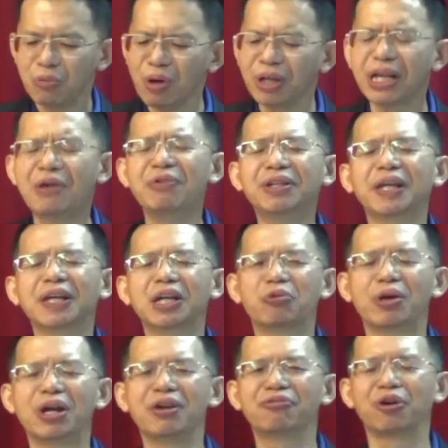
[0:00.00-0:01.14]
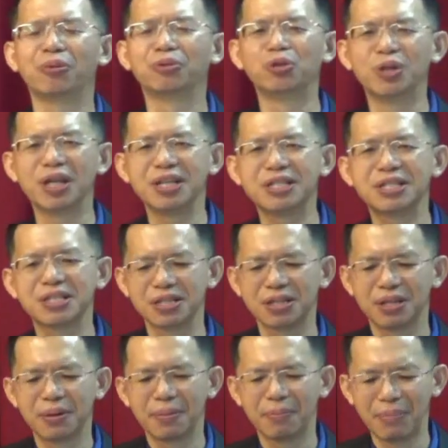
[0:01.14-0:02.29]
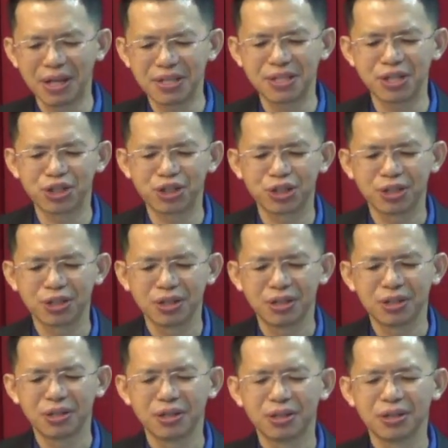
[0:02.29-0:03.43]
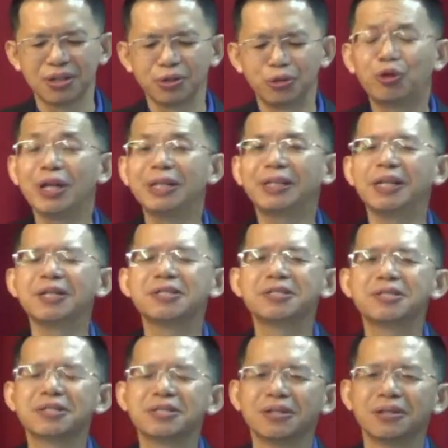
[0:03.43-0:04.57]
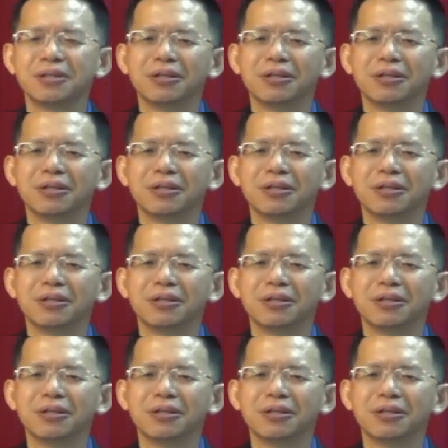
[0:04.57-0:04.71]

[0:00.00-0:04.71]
What can we take away from today's message? Three things.